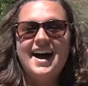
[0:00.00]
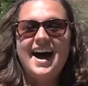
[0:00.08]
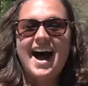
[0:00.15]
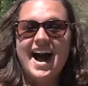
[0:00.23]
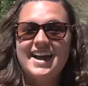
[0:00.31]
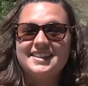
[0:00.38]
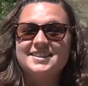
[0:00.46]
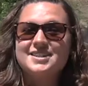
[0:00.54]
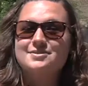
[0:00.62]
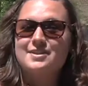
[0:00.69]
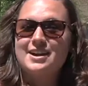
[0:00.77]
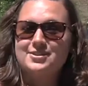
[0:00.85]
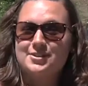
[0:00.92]
Hi, this
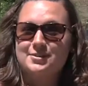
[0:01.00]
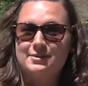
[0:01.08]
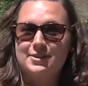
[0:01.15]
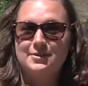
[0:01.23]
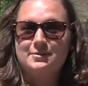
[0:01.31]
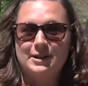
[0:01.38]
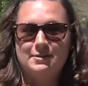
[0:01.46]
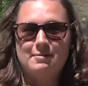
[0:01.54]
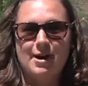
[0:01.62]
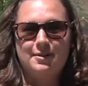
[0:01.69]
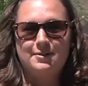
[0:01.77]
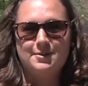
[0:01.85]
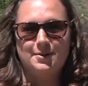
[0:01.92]
is Rachel with your Winter
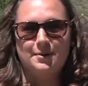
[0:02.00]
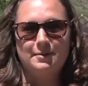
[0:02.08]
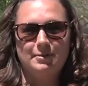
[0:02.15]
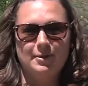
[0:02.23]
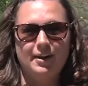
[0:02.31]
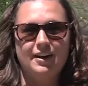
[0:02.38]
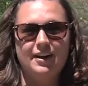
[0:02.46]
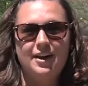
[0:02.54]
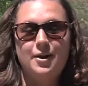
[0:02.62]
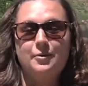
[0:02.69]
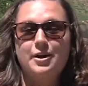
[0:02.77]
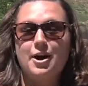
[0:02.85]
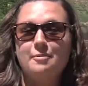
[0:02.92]
Park Resort Report.
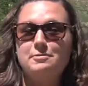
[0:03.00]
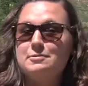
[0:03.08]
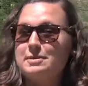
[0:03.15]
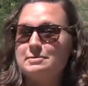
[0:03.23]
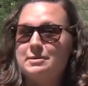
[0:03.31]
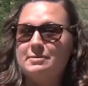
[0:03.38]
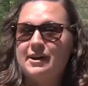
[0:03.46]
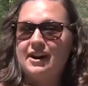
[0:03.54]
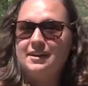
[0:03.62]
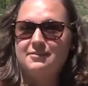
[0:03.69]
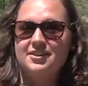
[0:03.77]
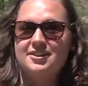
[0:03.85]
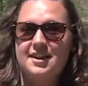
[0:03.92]
We hope you've been
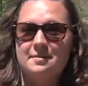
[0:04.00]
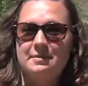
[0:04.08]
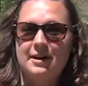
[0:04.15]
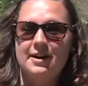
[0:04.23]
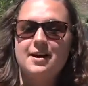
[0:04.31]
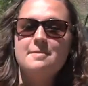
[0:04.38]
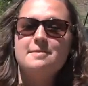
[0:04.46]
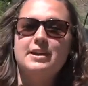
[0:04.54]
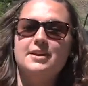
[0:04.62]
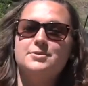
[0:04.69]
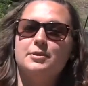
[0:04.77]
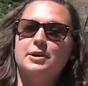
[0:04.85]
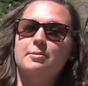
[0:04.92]
preparing for summer
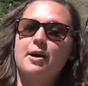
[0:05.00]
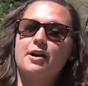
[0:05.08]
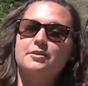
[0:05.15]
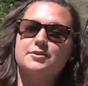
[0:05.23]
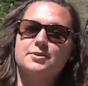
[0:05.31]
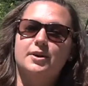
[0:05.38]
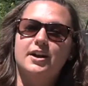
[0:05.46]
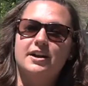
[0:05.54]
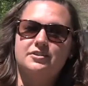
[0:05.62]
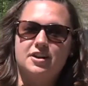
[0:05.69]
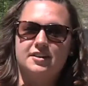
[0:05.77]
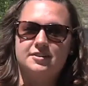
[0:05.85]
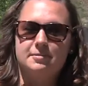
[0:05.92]
because Winter Park Resort
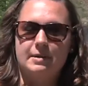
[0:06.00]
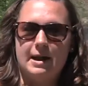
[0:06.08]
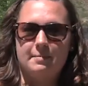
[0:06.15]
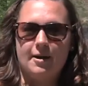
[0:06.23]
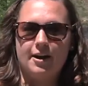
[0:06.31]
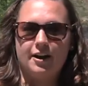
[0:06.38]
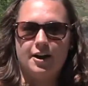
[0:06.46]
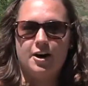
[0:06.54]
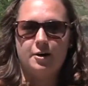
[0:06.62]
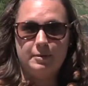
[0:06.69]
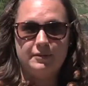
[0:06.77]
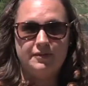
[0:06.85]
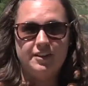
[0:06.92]
and Trestle Bike Park
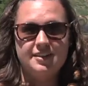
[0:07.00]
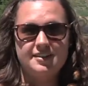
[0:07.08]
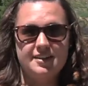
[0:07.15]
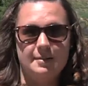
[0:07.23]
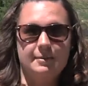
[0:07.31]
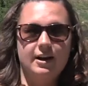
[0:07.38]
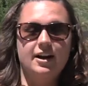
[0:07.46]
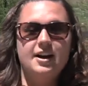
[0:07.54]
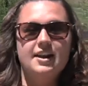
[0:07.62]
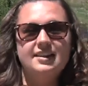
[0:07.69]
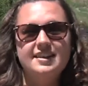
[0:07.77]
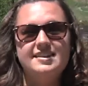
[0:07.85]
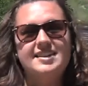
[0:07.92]
open for the summer
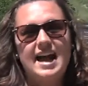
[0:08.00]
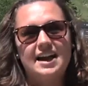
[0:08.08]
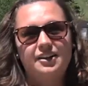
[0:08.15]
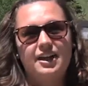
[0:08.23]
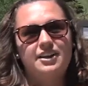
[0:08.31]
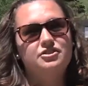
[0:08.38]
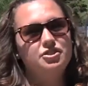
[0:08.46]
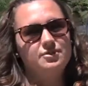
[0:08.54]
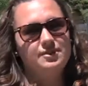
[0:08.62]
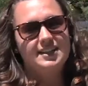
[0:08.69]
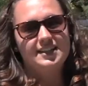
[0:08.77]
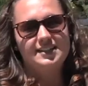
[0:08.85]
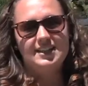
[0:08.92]
this Saturday, June
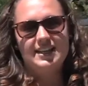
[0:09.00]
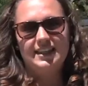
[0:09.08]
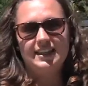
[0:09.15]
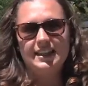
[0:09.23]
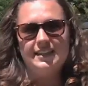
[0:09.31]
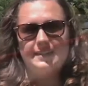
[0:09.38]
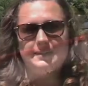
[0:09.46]
16th.